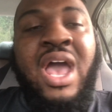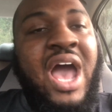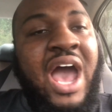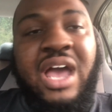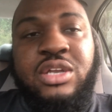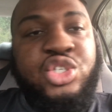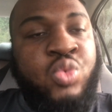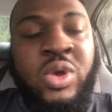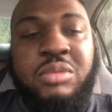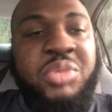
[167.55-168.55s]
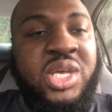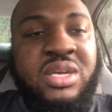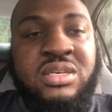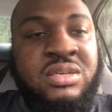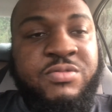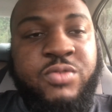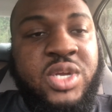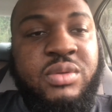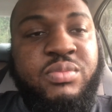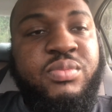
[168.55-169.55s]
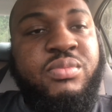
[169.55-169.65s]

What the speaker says: I enjoy being different.